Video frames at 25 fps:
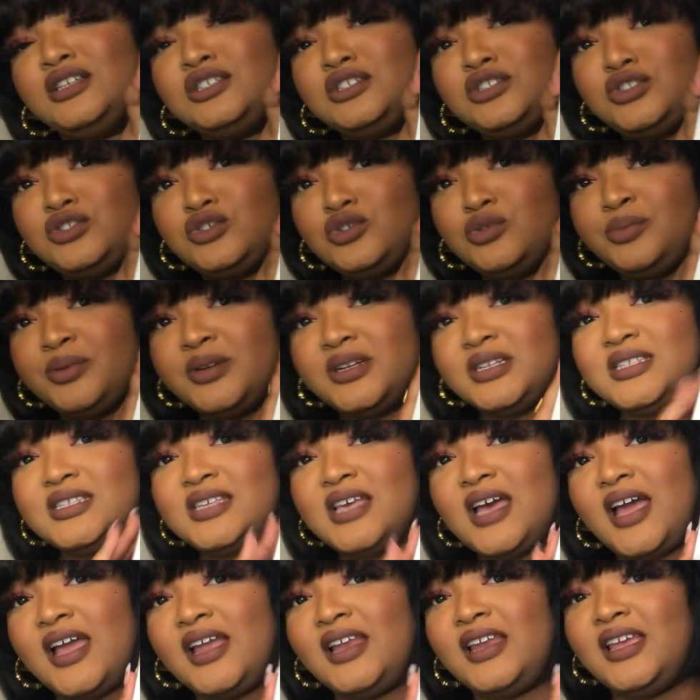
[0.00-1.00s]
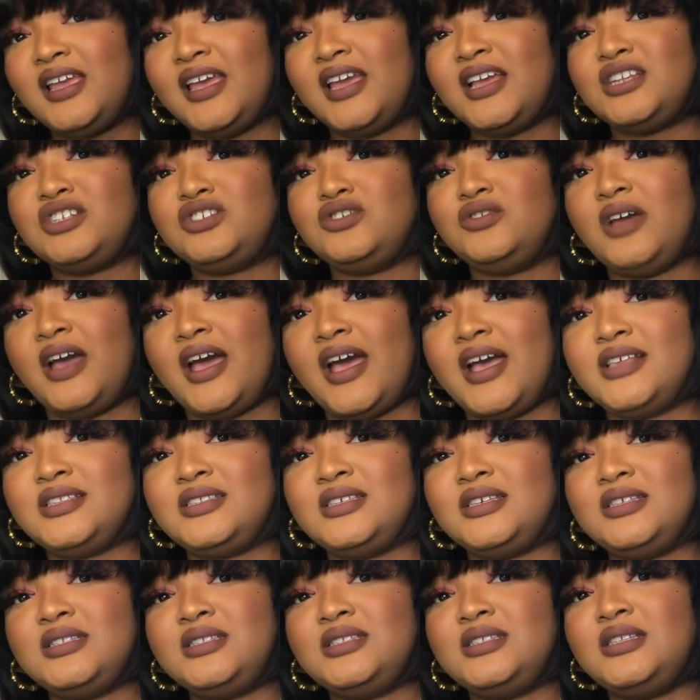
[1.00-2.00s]
Super tiny, as you guys
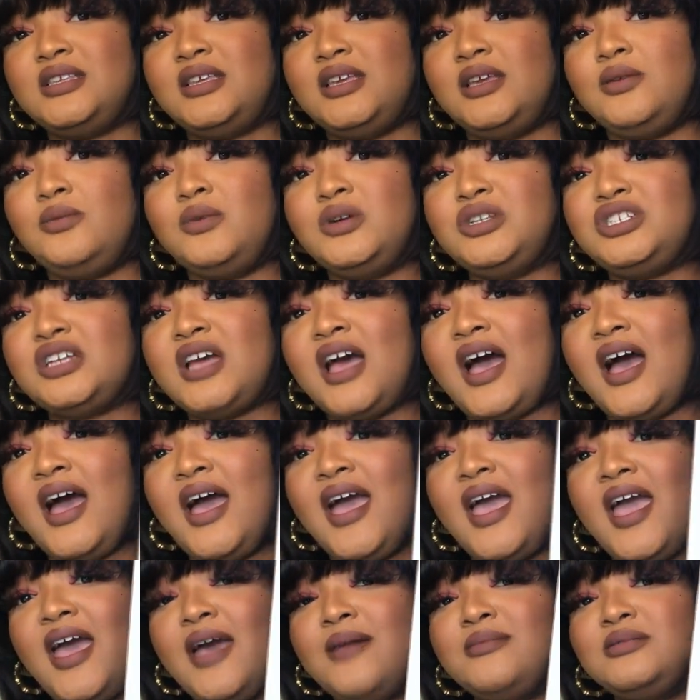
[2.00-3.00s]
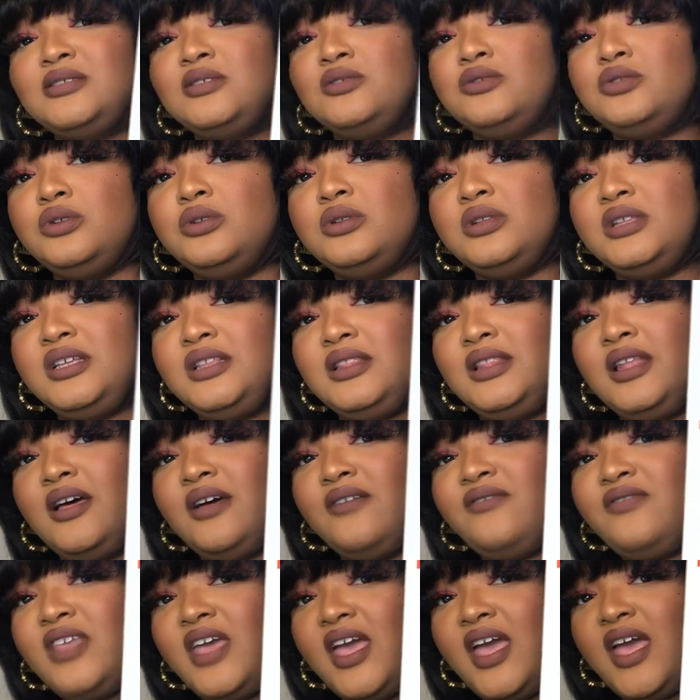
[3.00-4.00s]
can see, which I absolutely
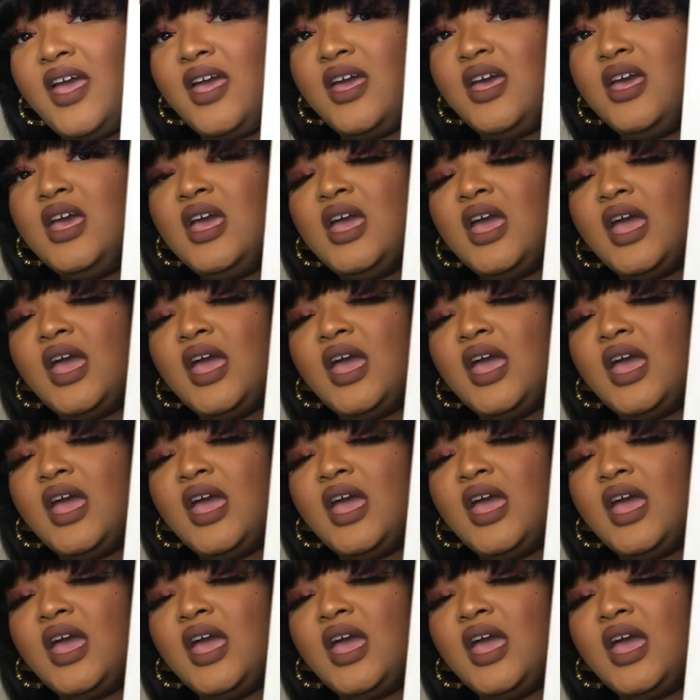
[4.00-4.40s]
love that.